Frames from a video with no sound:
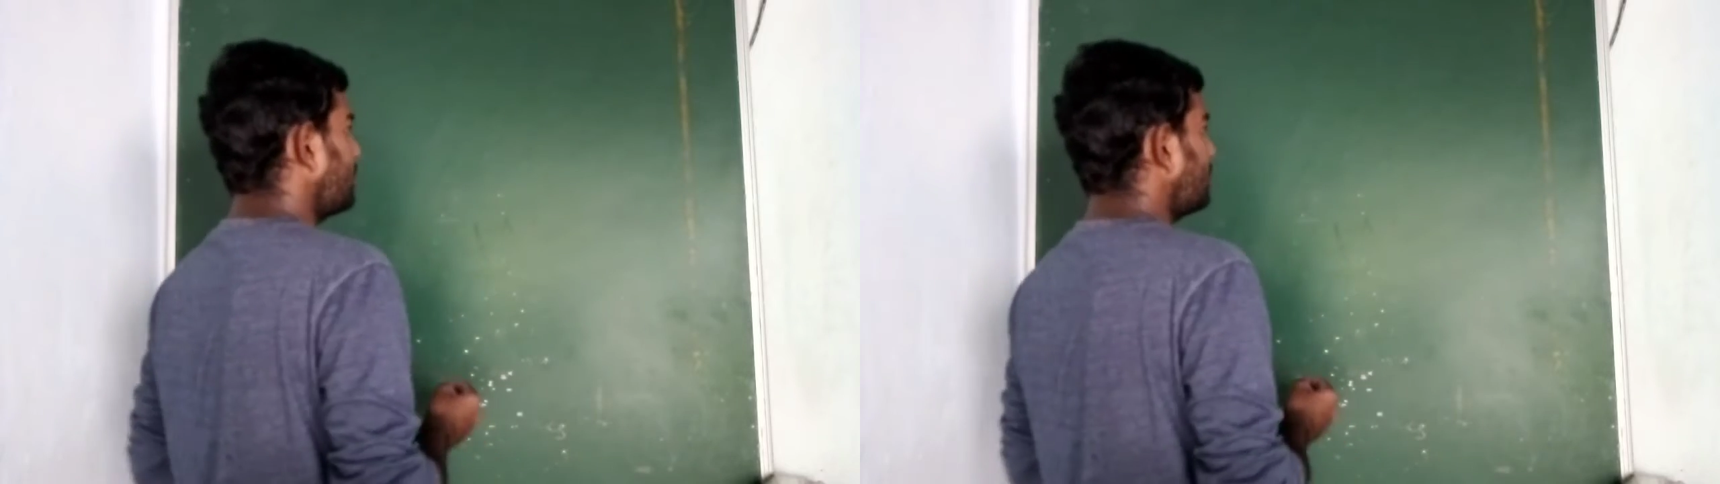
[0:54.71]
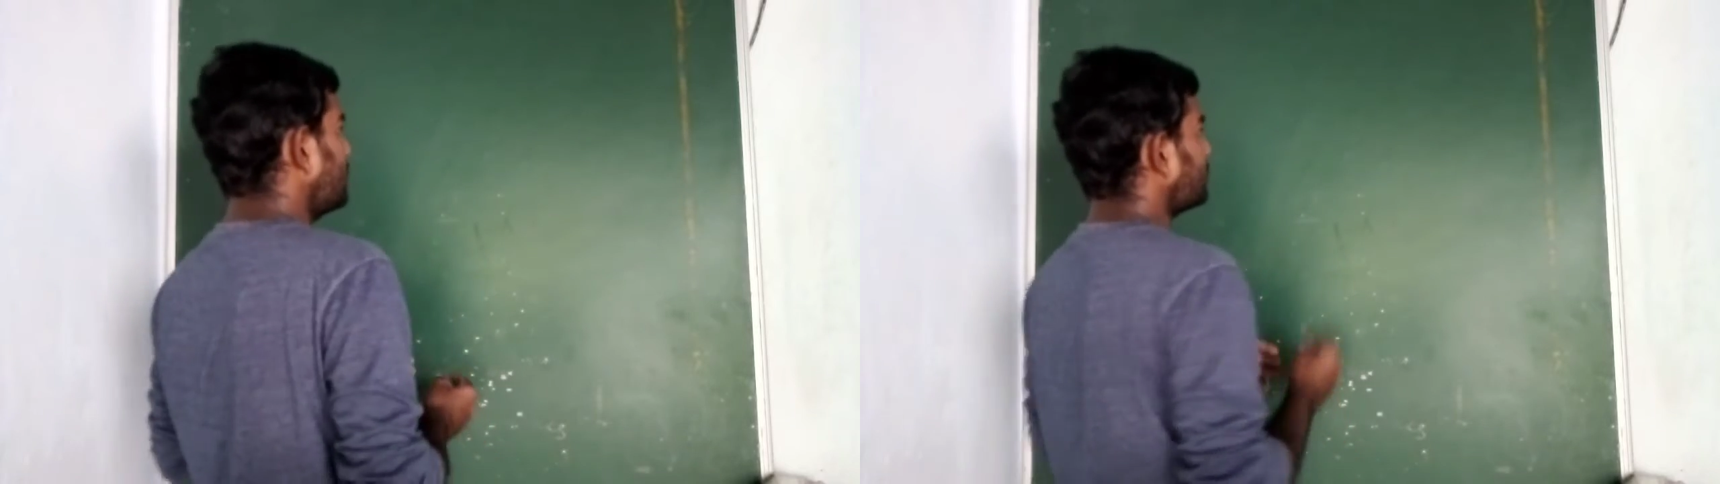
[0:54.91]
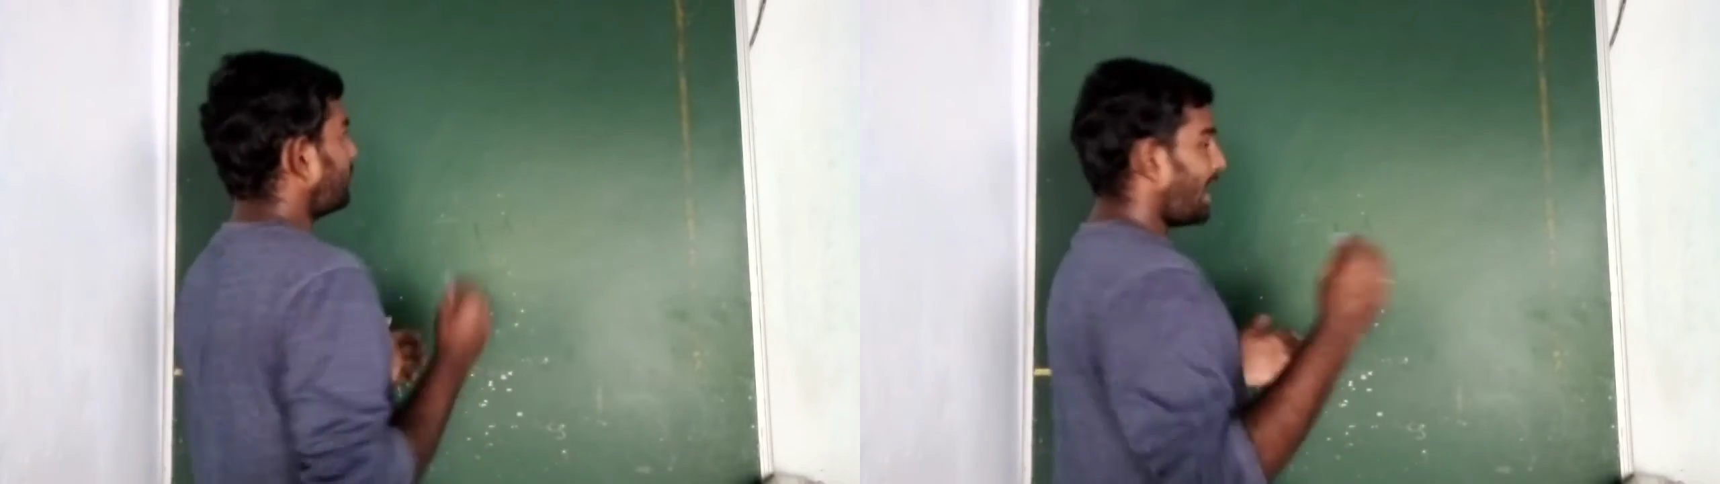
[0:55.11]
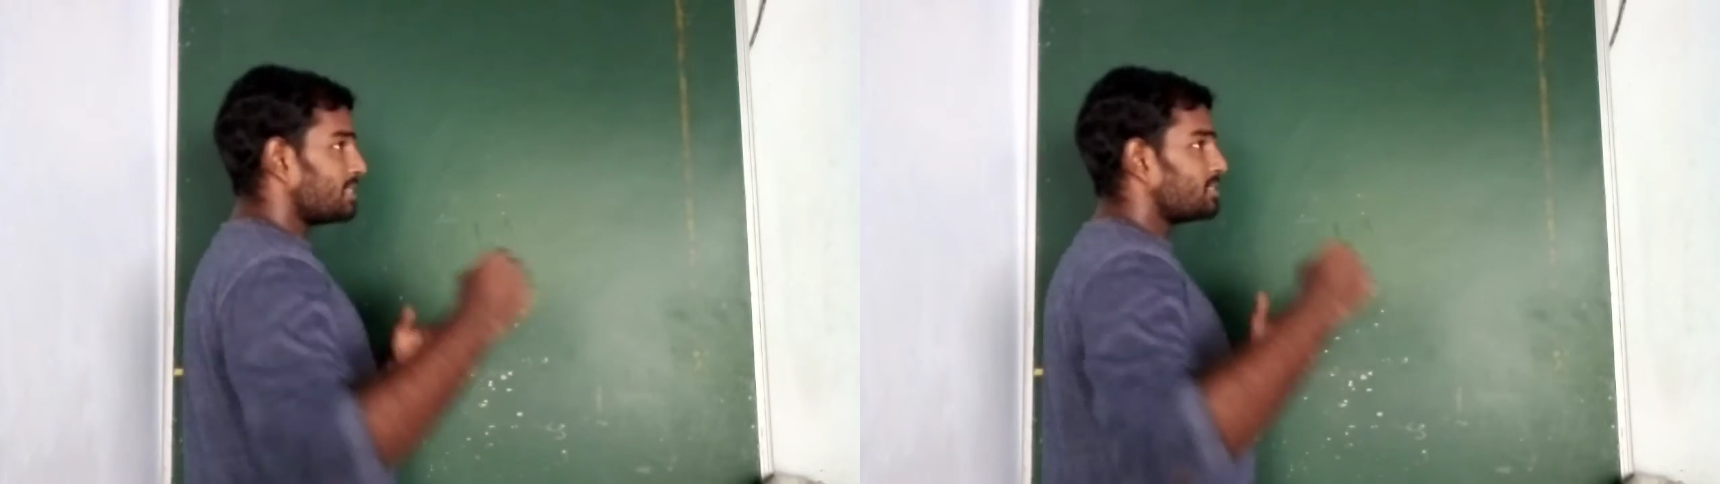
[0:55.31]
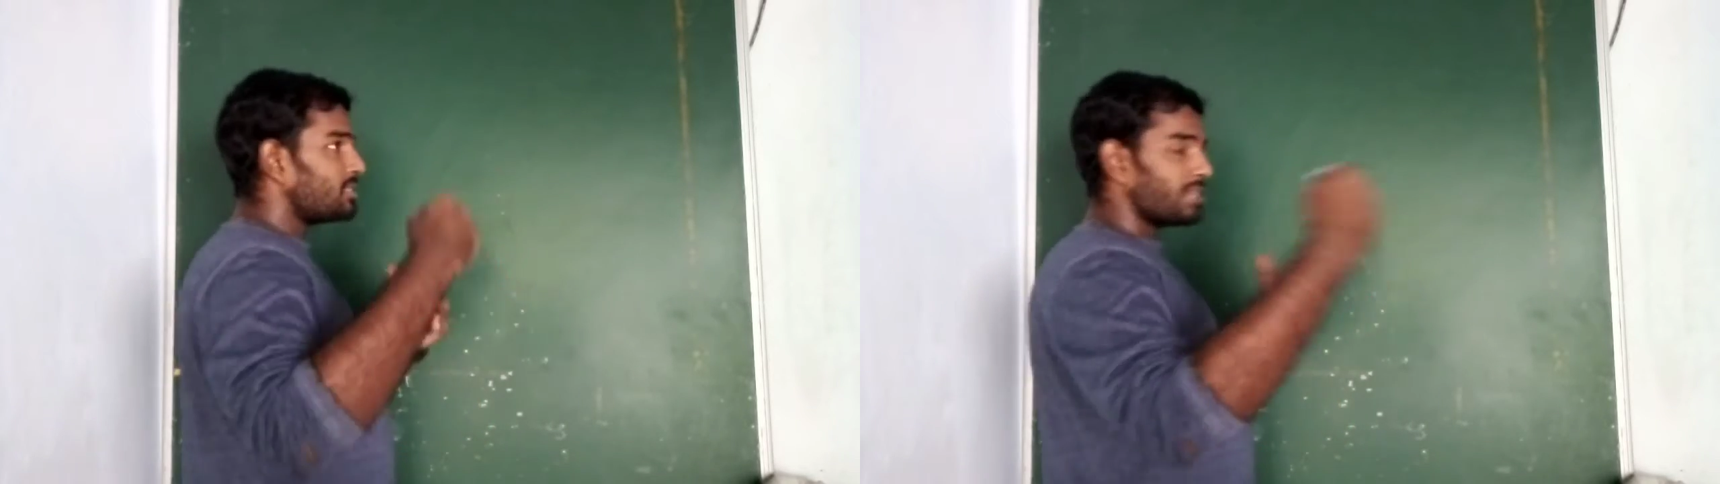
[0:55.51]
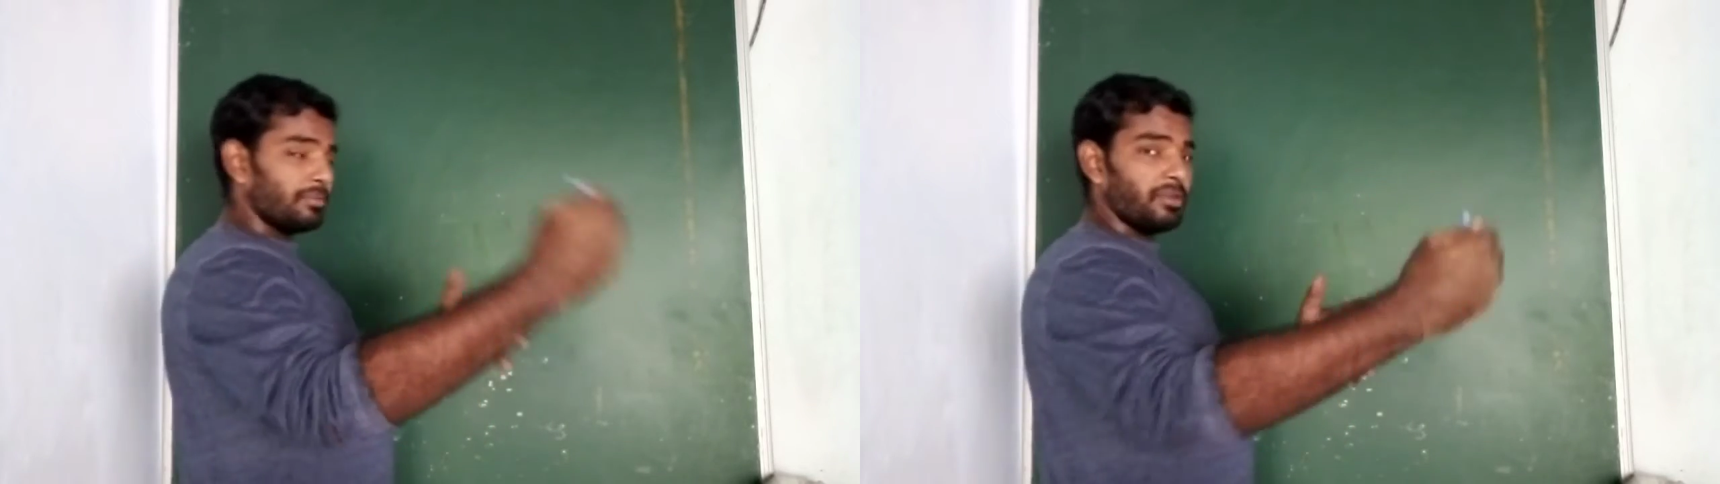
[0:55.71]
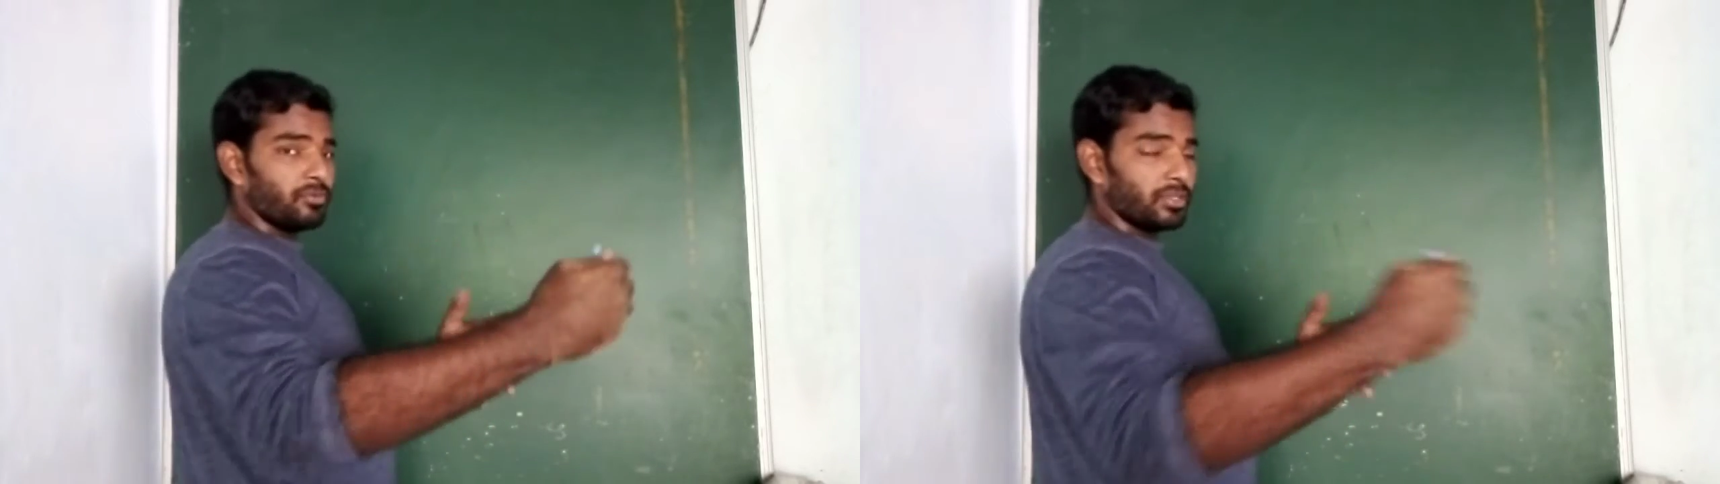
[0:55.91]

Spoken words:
So as I said before,